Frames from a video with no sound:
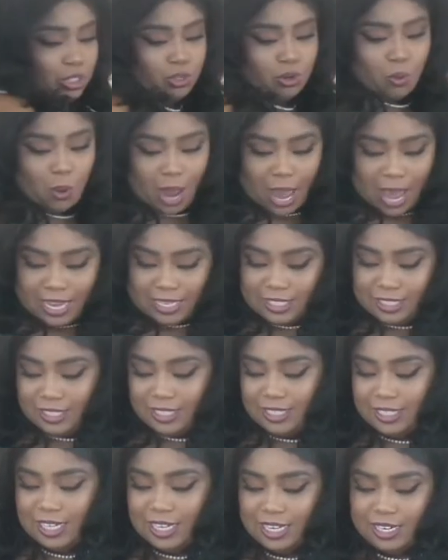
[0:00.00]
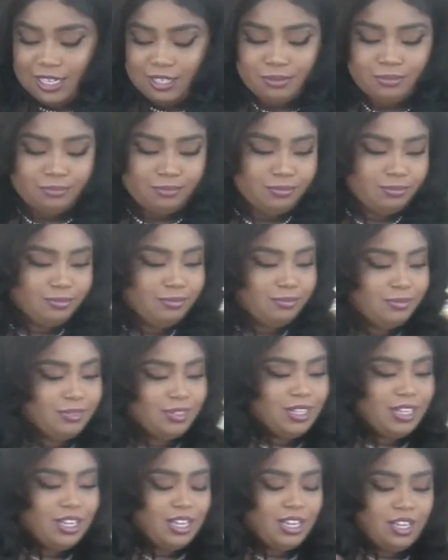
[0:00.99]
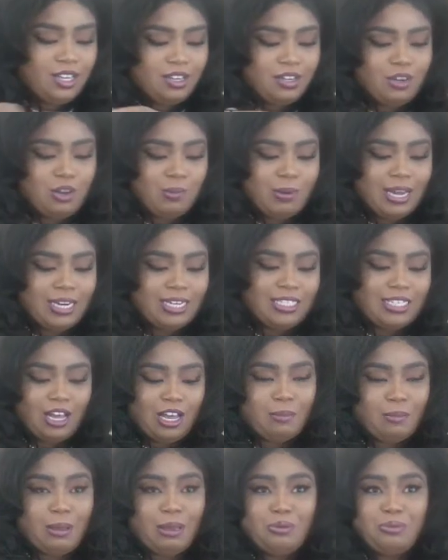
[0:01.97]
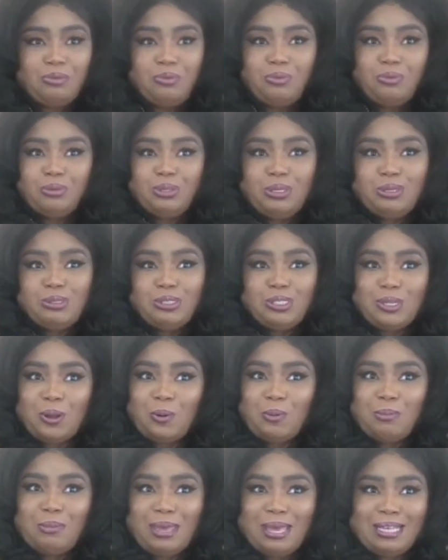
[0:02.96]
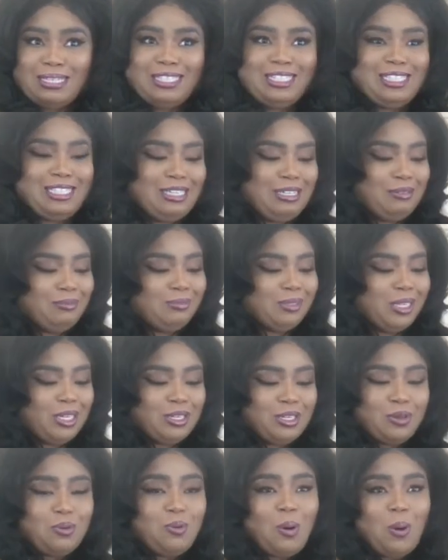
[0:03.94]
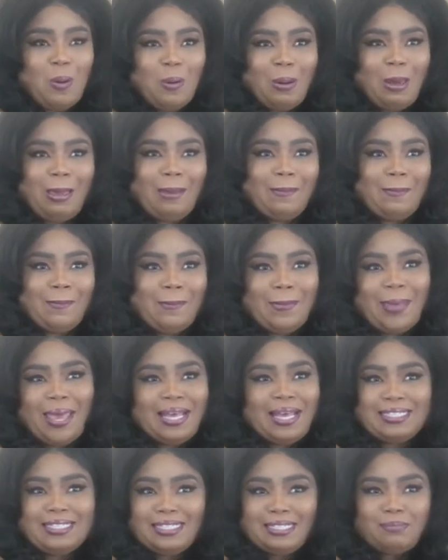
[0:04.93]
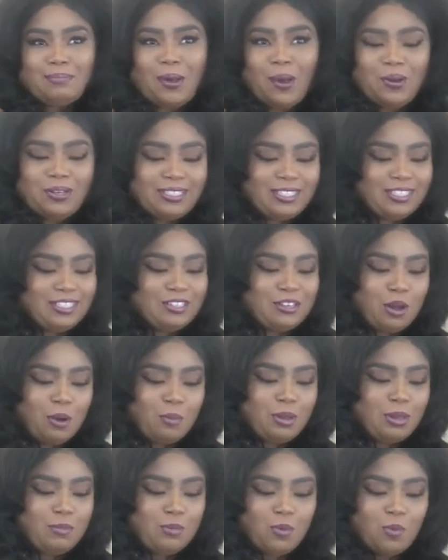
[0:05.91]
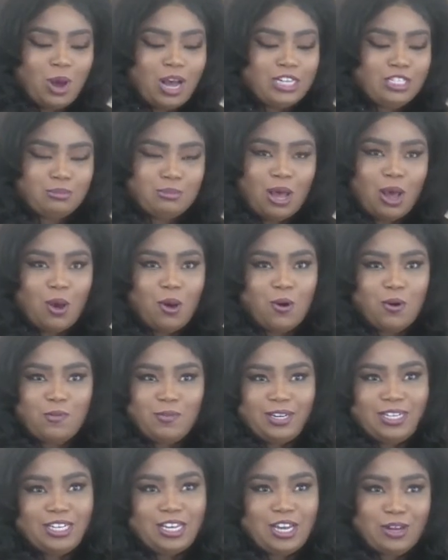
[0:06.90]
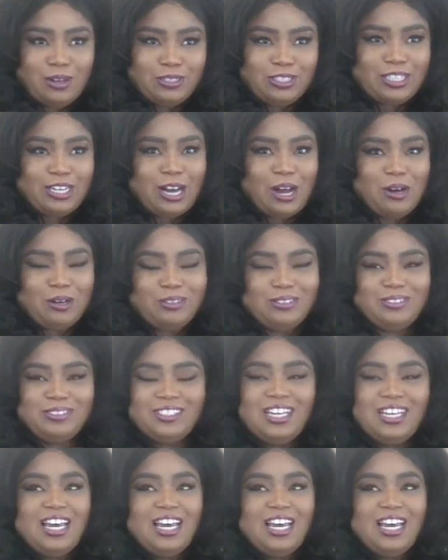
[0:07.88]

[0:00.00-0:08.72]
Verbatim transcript: distractions, honey. Nobody's talking about, ooh, you so messy. You are a messy person. You know, people watch my old videos, y'all,